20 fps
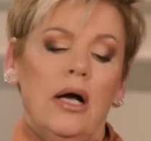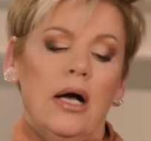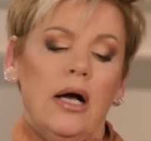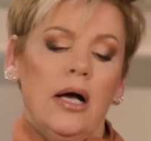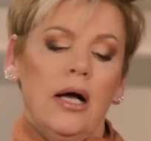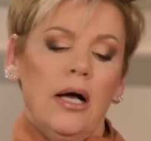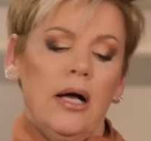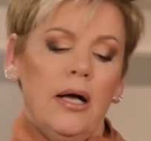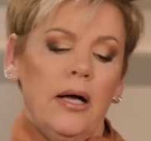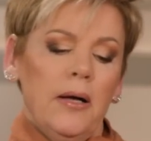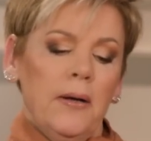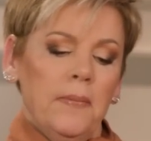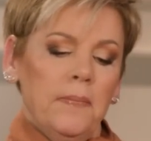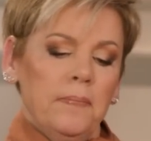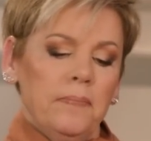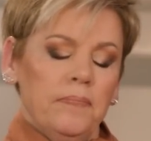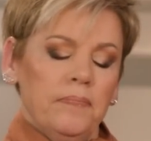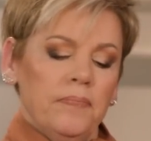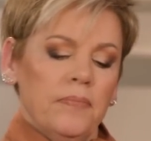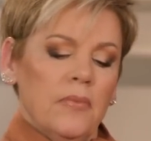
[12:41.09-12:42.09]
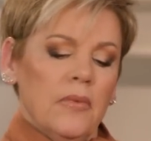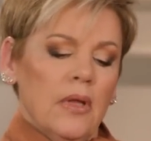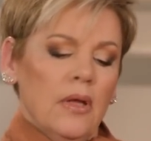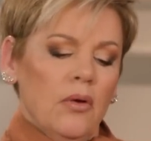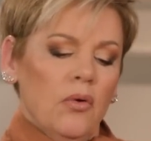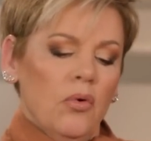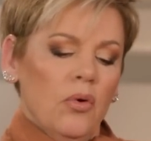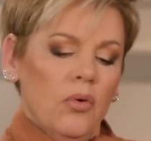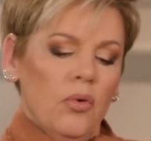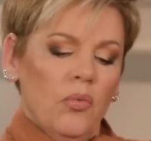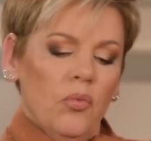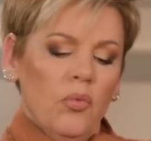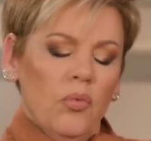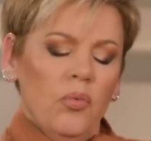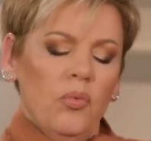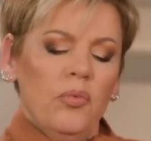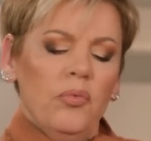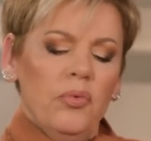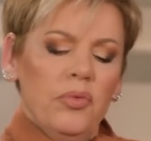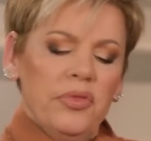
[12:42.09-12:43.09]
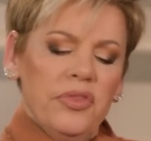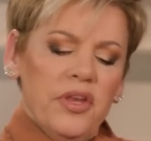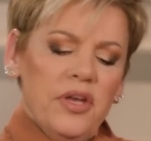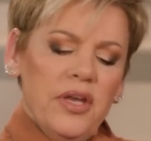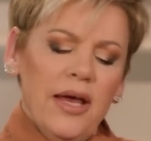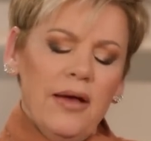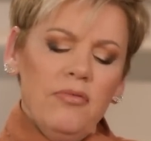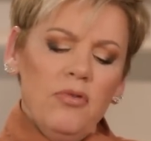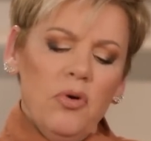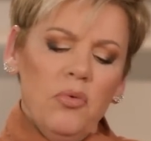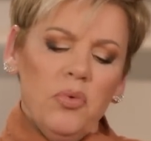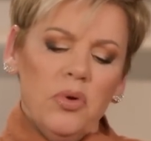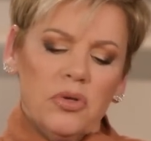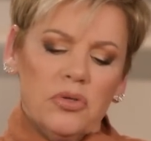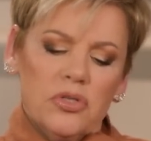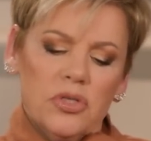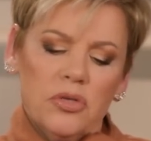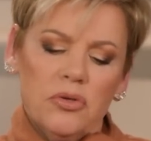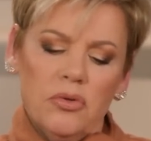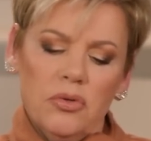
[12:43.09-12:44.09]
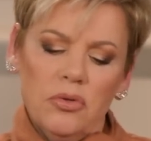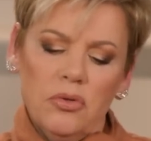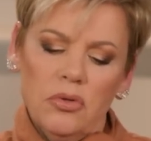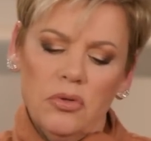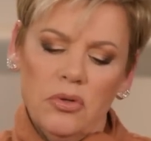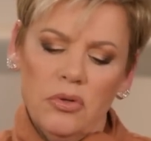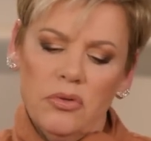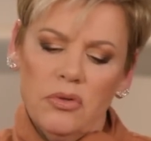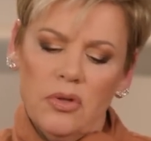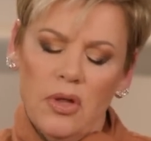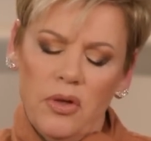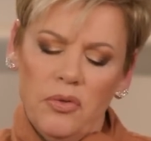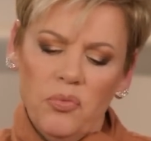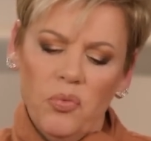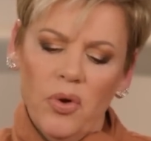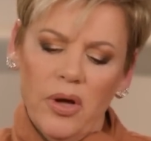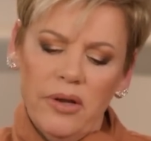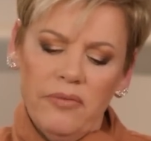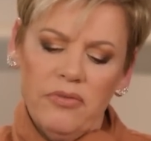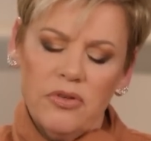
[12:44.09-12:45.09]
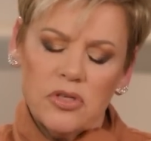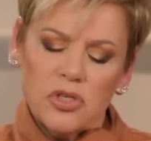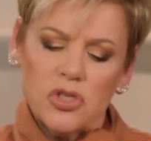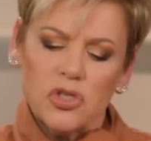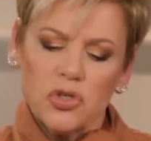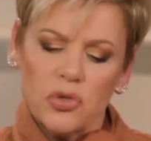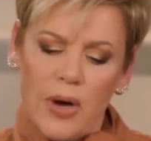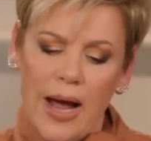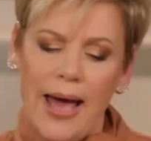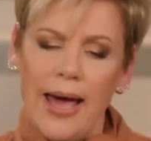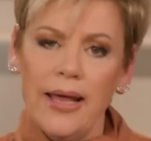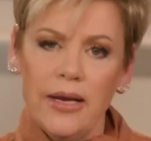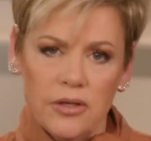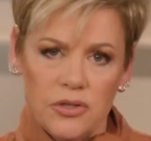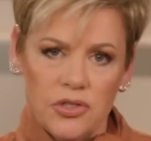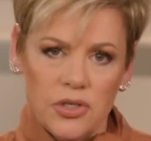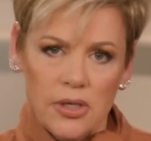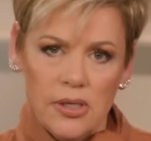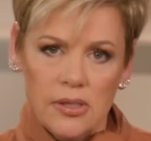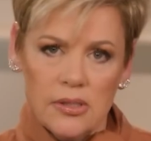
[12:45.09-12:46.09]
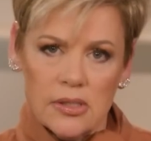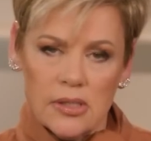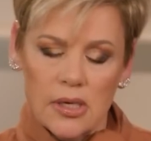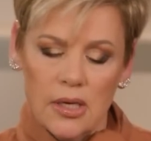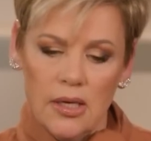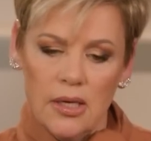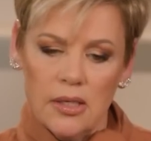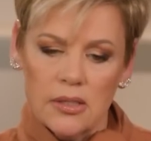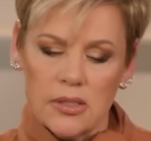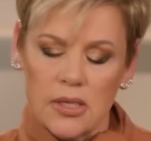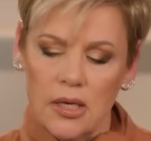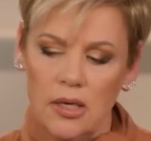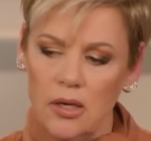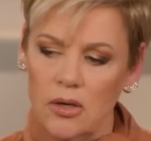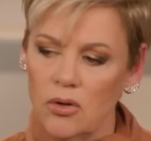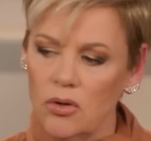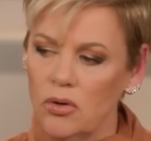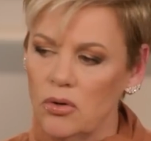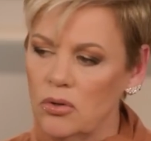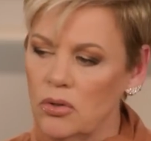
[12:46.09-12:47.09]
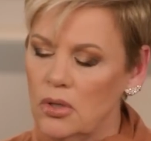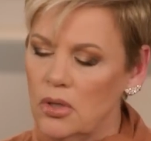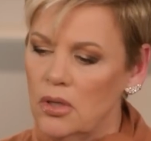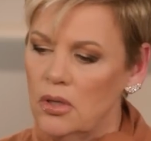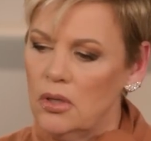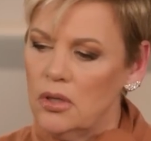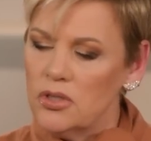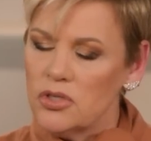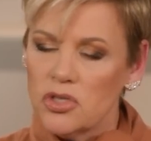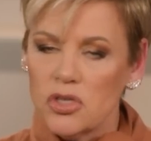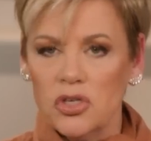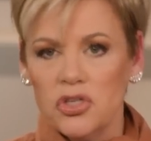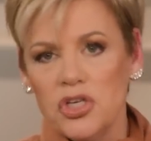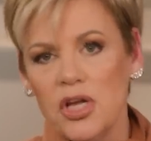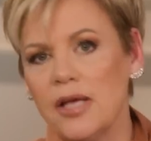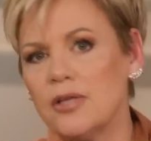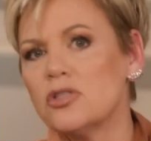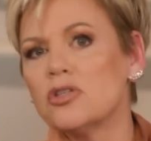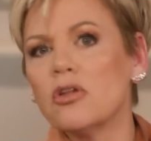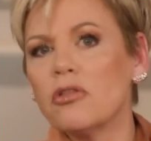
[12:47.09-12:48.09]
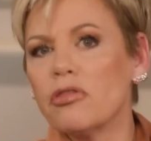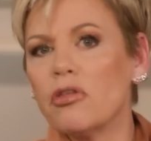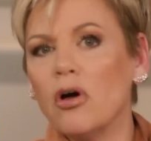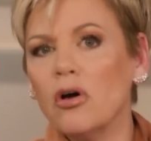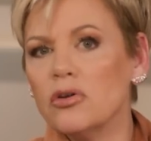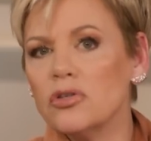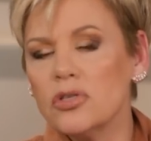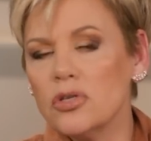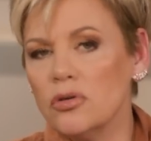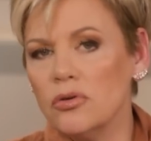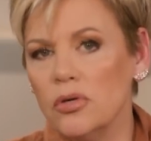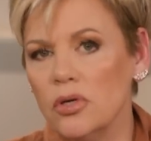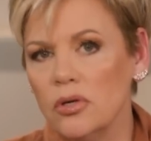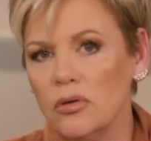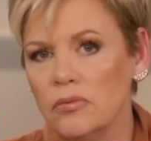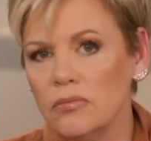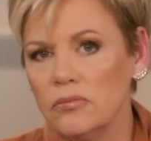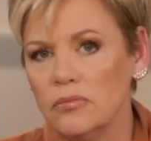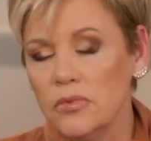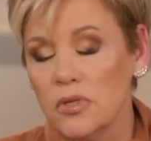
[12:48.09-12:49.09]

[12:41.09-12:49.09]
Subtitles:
The devil will do, one of his strategies is he'll suggest a thought to you.